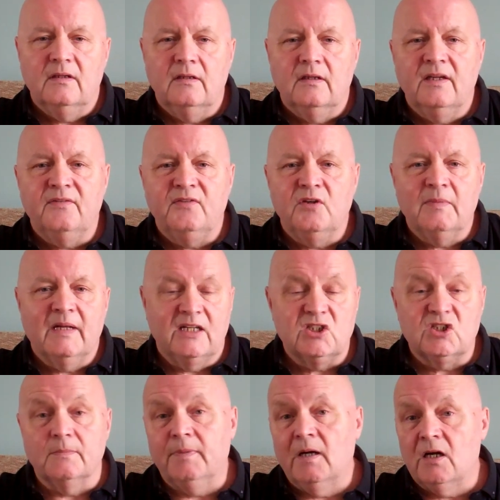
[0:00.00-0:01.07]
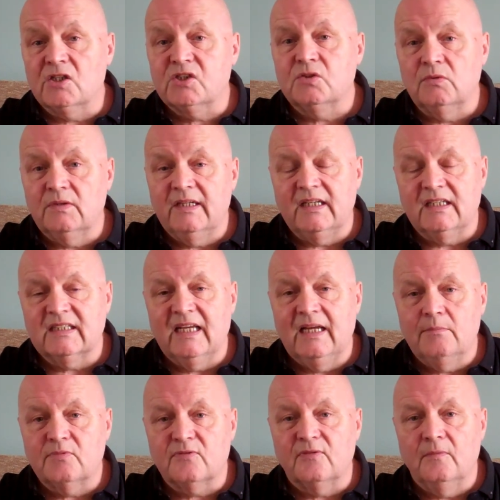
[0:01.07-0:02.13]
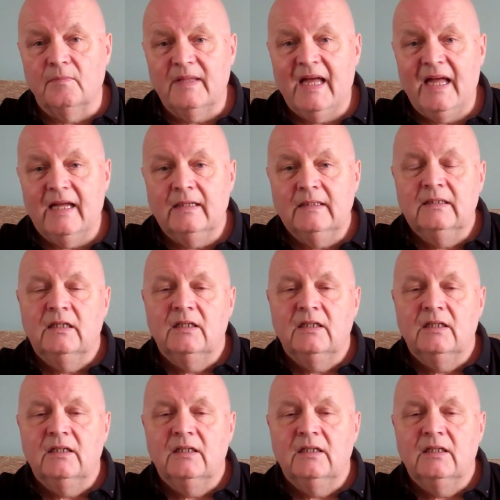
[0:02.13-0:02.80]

if you managed to pass all the exams from that,